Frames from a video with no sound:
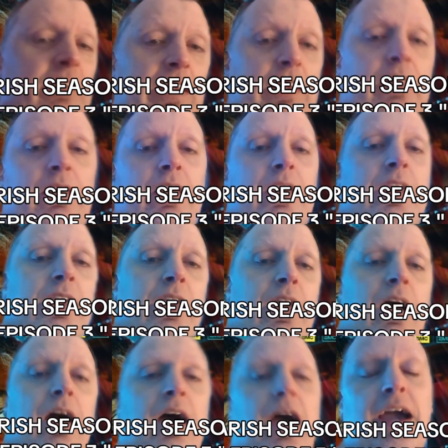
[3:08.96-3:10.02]
in the
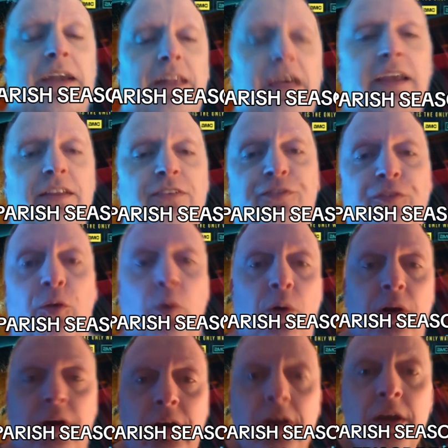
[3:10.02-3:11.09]
highlights
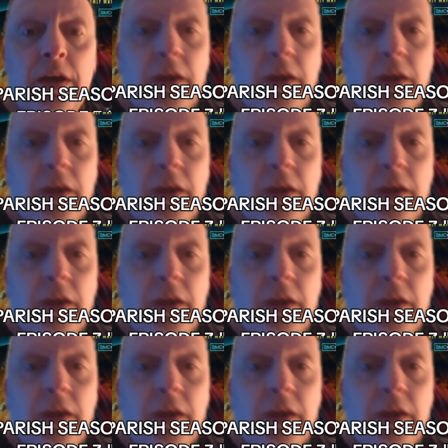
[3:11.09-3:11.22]
for